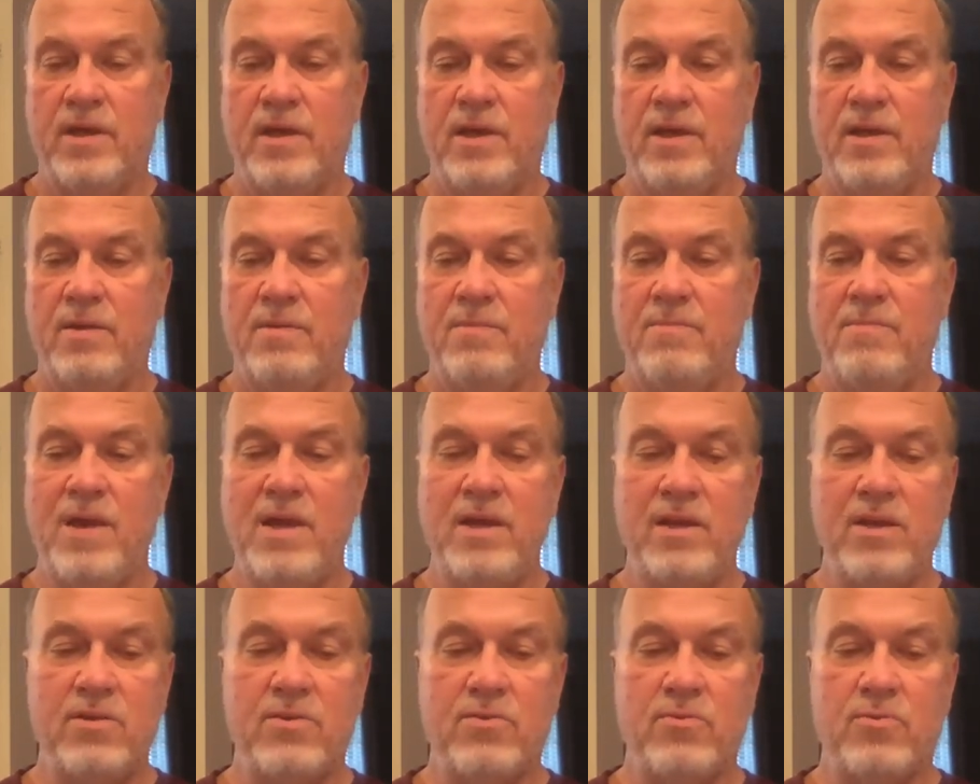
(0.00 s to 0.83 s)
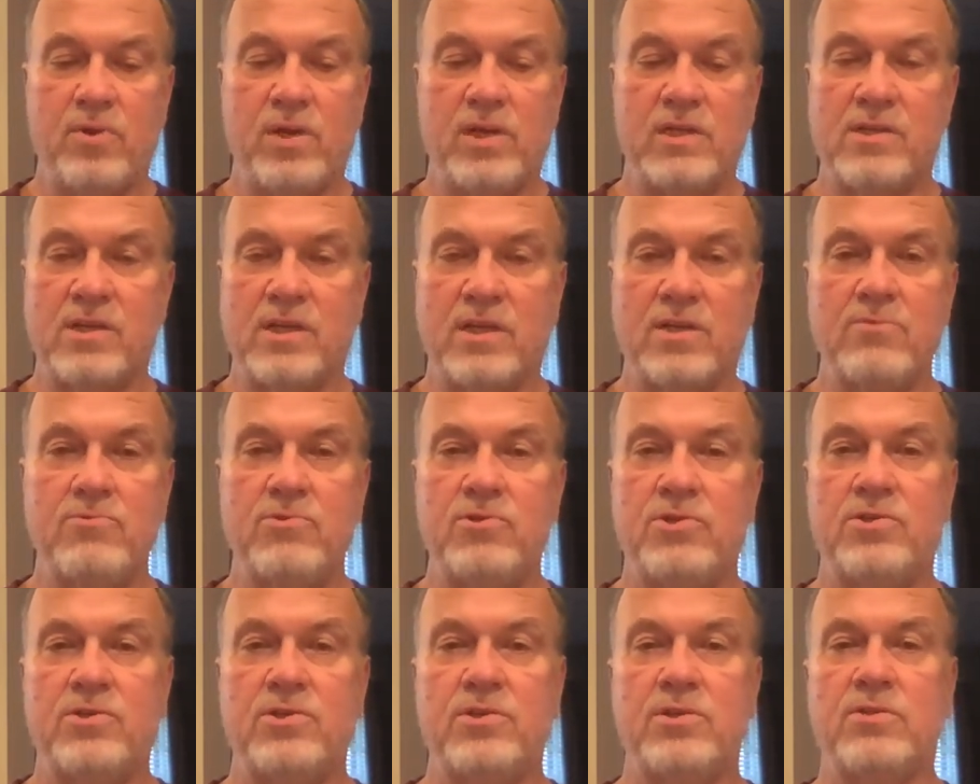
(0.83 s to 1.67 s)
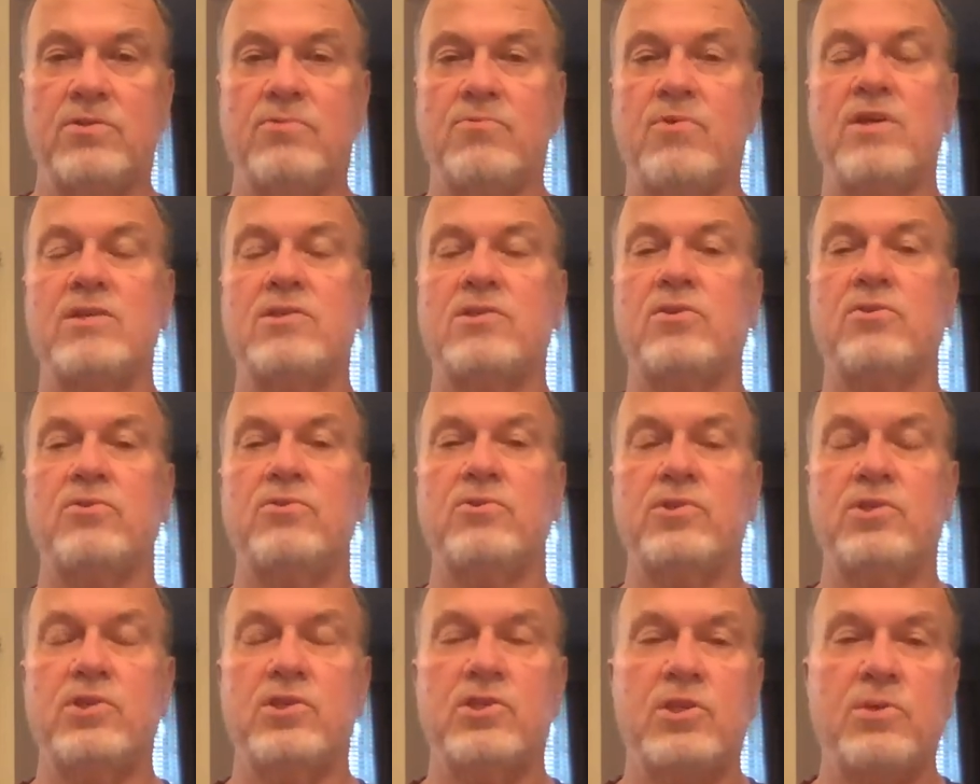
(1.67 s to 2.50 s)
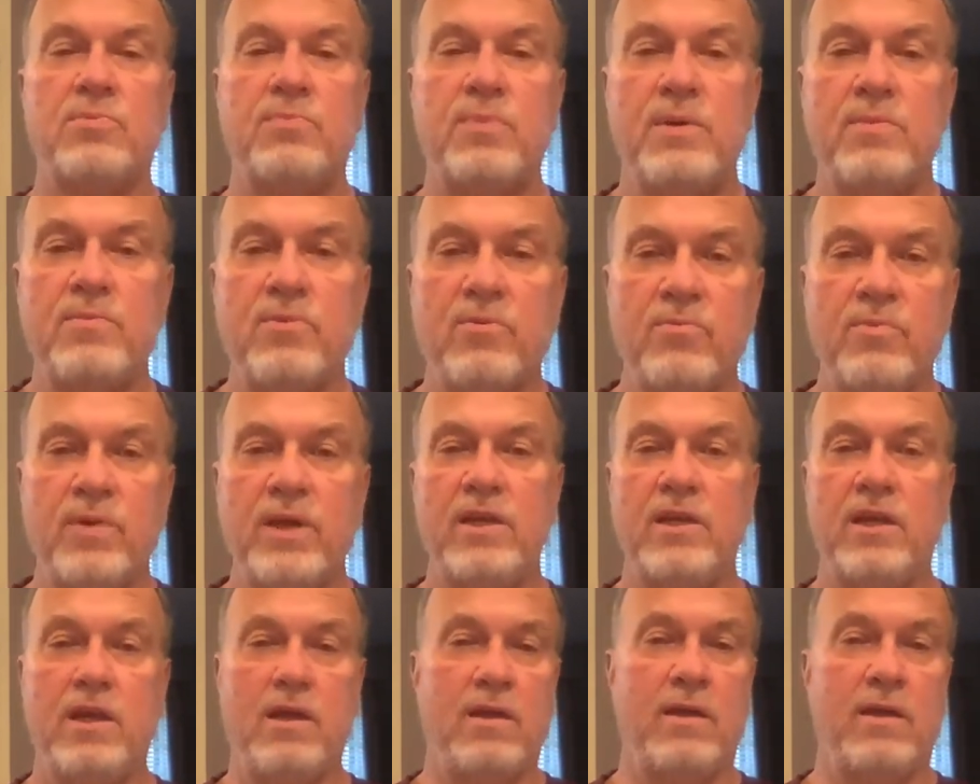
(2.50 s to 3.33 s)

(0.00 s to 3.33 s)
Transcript: And many of the resolution, resolutions that people made